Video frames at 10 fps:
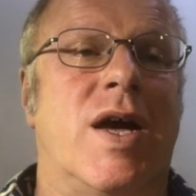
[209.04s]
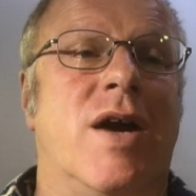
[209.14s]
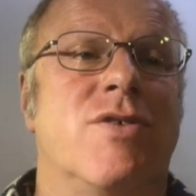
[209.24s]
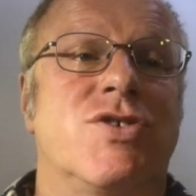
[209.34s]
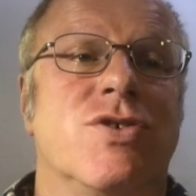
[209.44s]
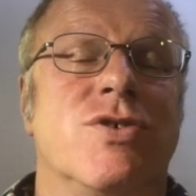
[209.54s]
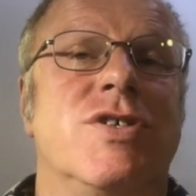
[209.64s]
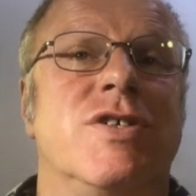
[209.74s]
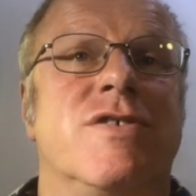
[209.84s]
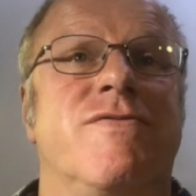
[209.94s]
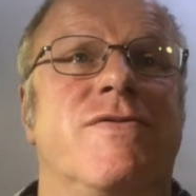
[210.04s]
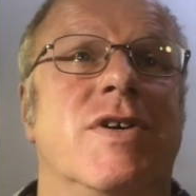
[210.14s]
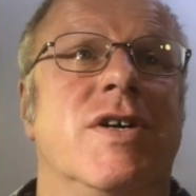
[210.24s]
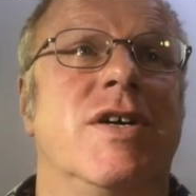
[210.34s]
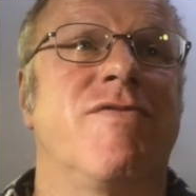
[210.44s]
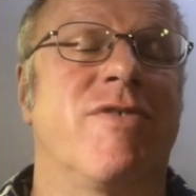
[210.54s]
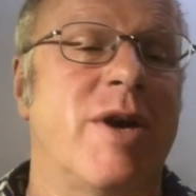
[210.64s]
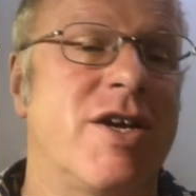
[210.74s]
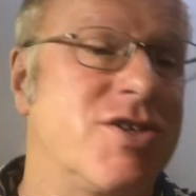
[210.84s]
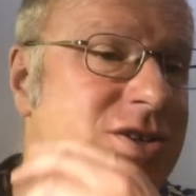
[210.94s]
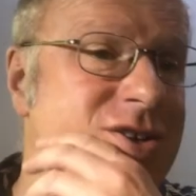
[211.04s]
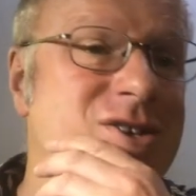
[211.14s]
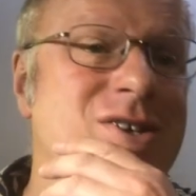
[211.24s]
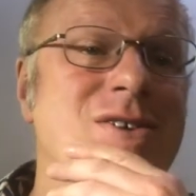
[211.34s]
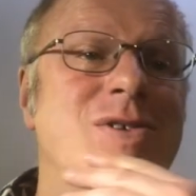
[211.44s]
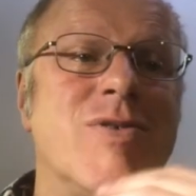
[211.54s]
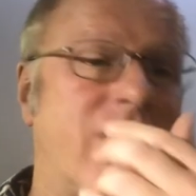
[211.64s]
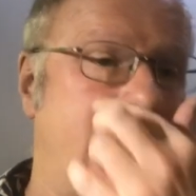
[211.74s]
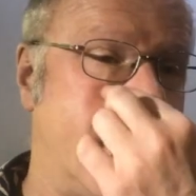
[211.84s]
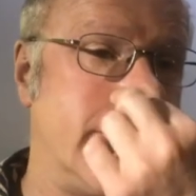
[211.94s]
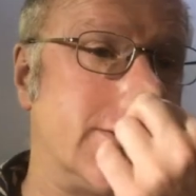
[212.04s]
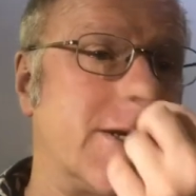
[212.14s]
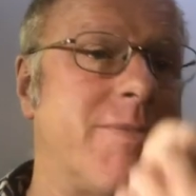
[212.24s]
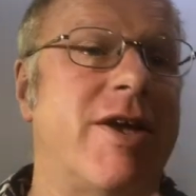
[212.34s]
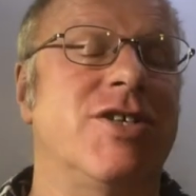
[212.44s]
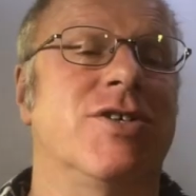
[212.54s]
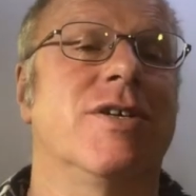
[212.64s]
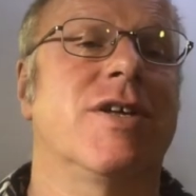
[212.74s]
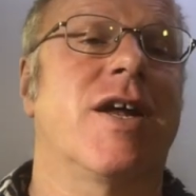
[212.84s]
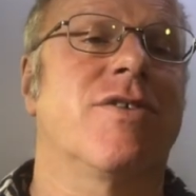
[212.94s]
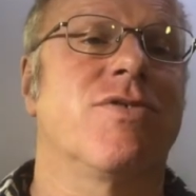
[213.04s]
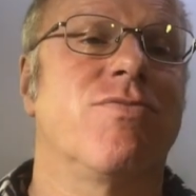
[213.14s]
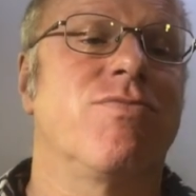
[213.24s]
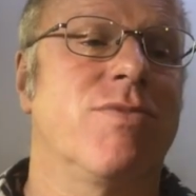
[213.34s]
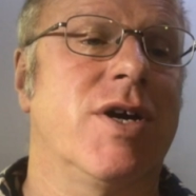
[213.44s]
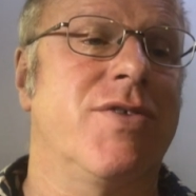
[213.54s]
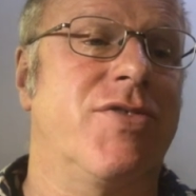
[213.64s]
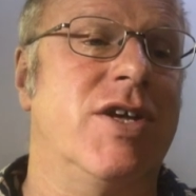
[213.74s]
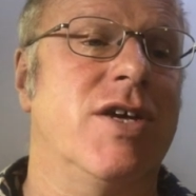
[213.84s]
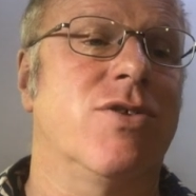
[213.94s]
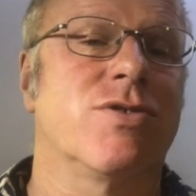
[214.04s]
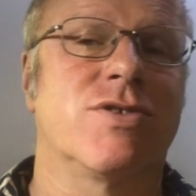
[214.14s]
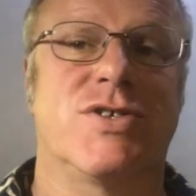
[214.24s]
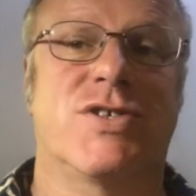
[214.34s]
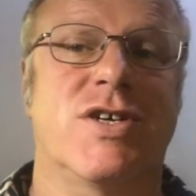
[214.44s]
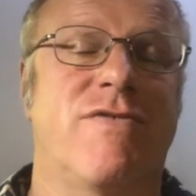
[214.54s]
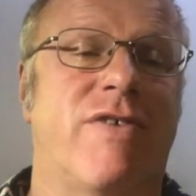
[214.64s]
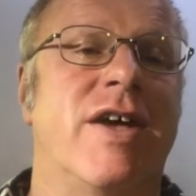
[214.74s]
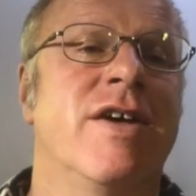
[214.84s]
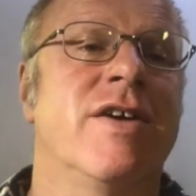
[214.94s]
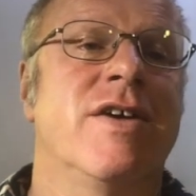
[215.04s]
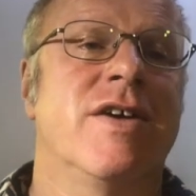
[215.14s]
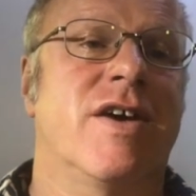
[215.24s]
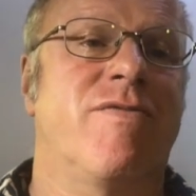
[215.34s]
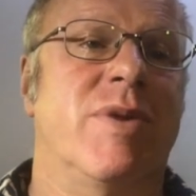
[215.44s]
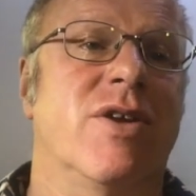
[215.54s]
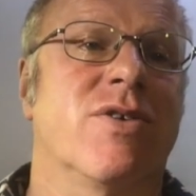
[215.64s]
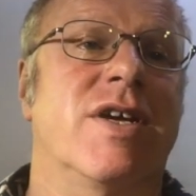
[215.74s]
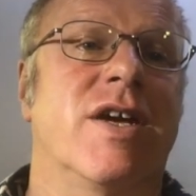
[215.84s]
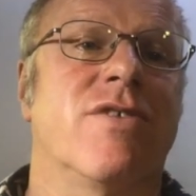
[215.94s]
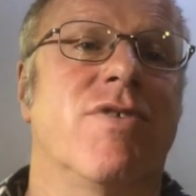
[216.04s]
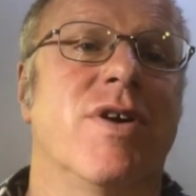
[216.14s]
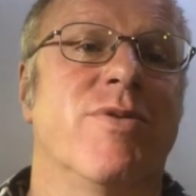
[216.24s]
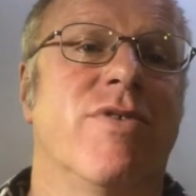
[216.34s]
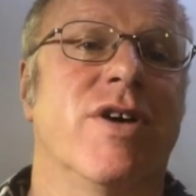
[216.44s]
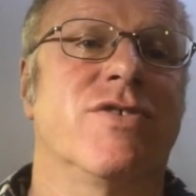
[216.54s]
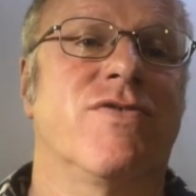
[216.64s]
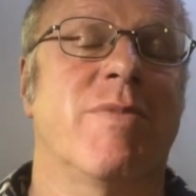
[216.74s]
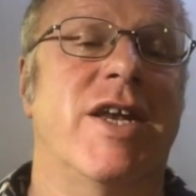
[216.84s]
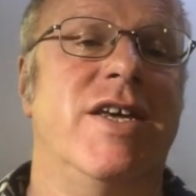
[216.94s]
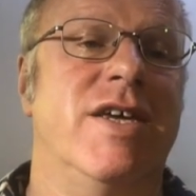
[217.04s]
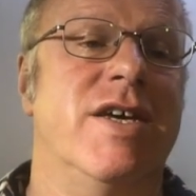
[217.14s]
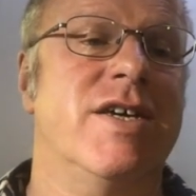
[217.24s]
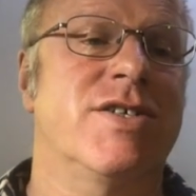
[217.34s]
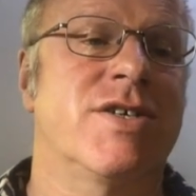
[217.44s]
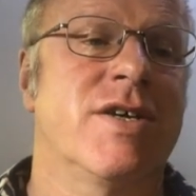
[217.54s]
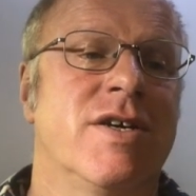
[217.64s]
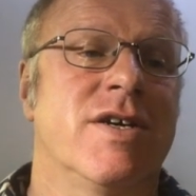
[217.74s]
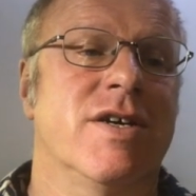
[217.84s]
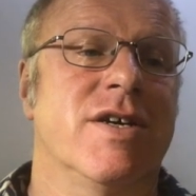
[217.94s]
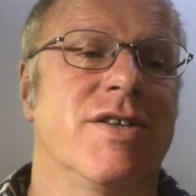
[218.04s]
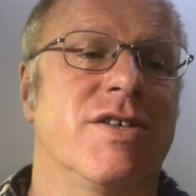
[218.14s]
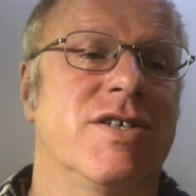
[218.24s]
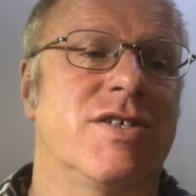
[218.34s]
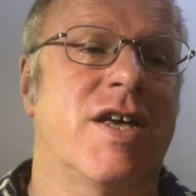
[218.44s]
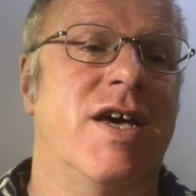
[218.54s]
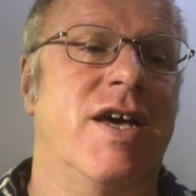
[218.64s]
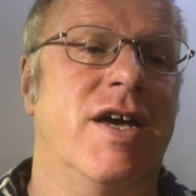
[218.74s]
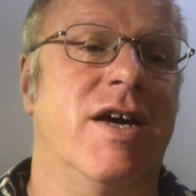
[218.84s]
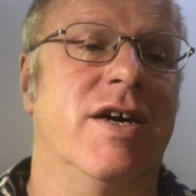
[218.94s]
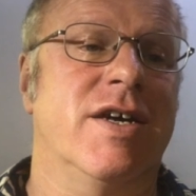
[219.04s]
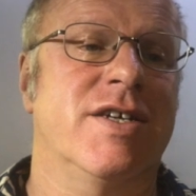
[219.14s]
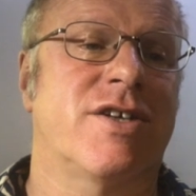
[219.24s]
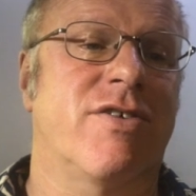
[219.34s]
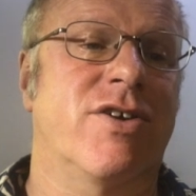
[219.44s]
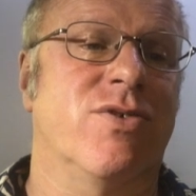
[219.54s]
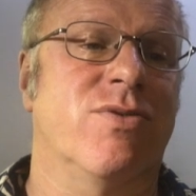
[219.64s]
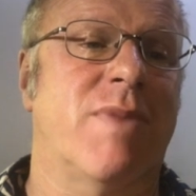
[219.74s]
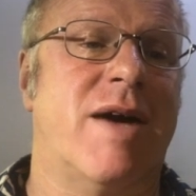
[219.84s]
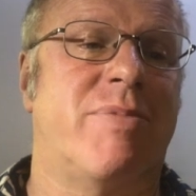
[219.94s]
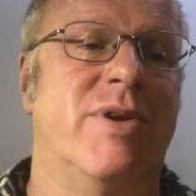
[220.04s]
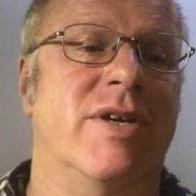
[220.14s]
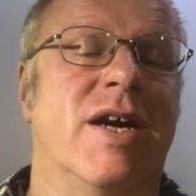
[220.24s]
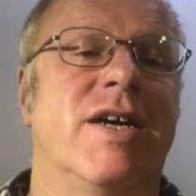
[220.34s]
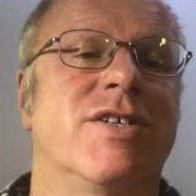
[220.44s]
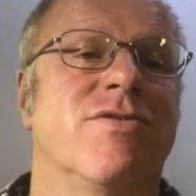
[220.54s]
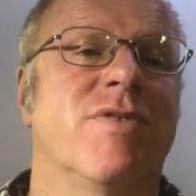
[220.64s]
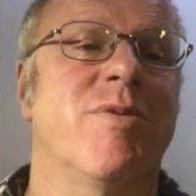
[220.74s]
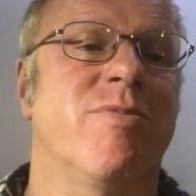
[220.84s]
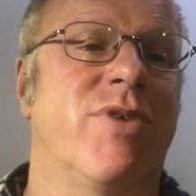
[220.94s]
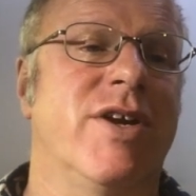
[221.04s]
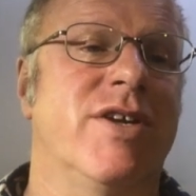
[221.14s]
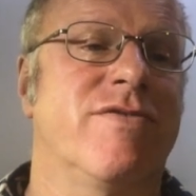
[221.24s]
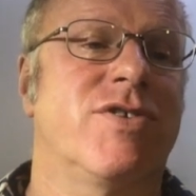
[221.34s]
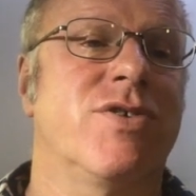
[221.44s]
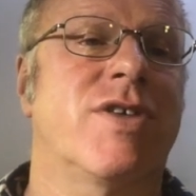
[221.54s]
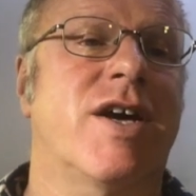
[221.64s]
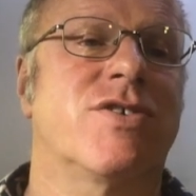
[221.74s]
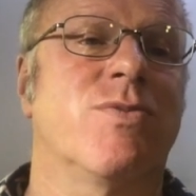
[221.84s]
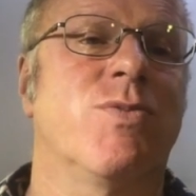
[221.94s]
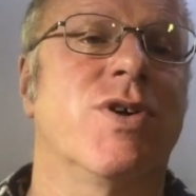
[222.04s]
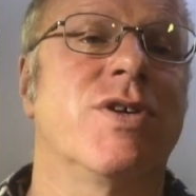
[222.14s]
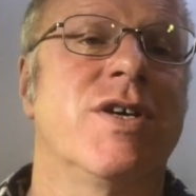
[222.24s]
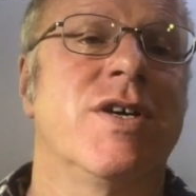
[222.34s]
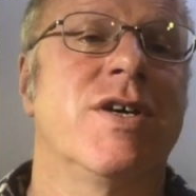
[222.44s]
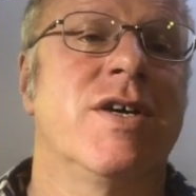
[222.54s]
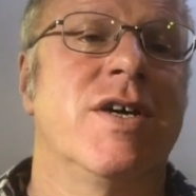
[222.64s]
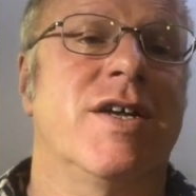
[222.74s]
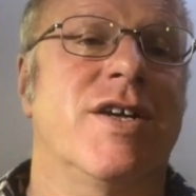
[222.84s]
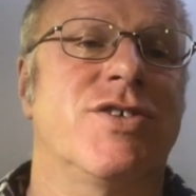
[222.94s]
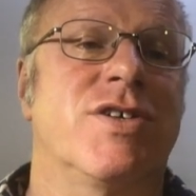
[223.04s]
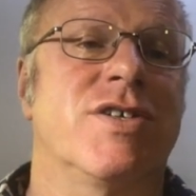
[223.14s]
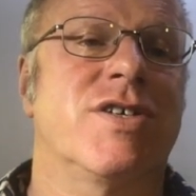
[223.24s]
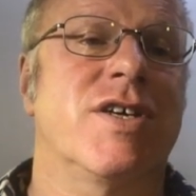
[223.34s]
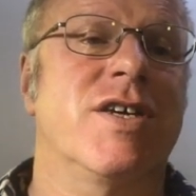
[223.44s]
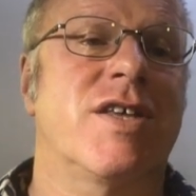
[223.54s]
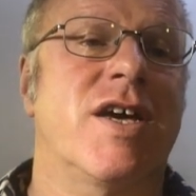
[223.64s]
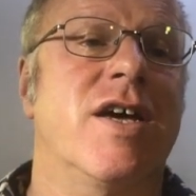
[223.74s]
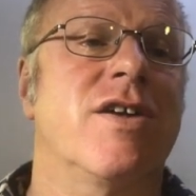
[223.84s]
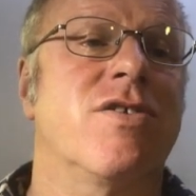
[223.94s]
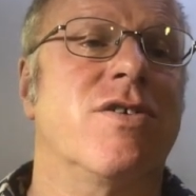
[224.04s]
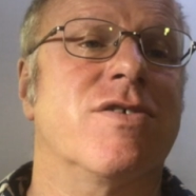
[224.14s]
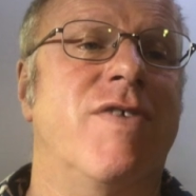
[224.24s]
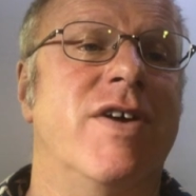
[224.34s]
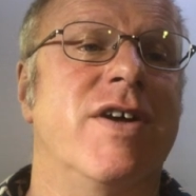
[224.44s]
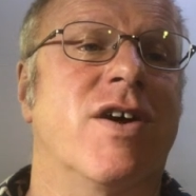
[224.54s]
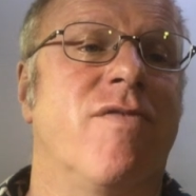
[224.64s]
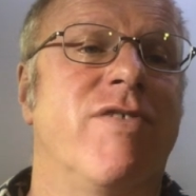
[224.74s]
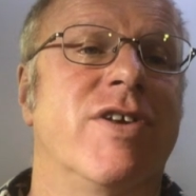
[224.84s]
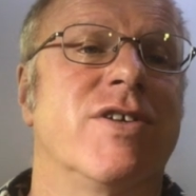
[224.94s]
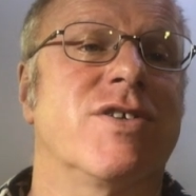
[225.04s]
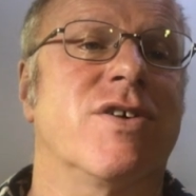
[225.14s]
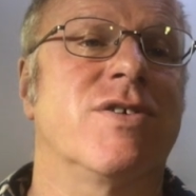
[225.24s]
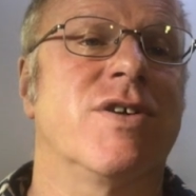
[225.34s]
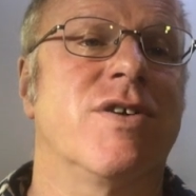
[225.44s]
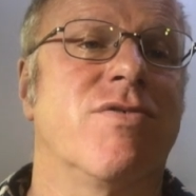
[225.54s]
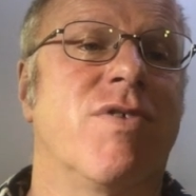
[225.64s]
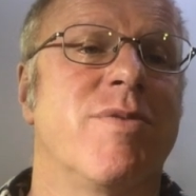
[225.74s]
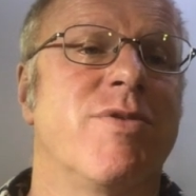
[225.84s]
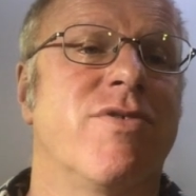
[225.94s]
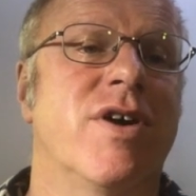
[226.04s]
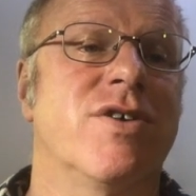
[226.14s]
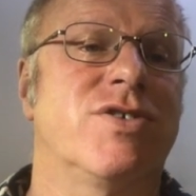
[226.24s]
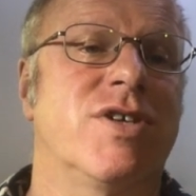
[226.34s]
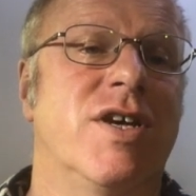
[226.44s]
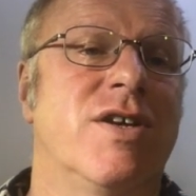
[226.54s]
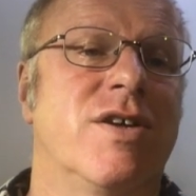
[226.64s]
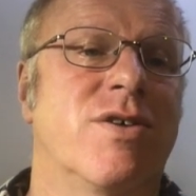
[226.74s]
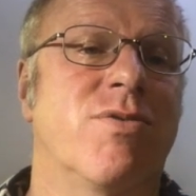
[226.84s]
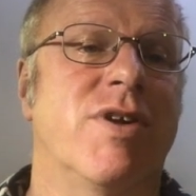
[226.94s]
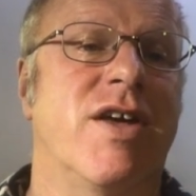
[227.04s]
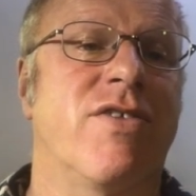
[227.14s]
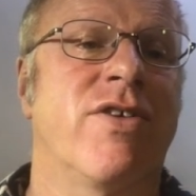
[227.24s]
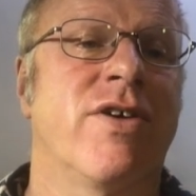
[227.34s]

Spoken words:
Our sources of information were various, as I mentioned. The Ordnance Survey have been looking at Roman roads for many years. This is their historical map and guide to Roman Britain of 2001. And as you can see, they're not very confident on Roman roads in Gwynedd.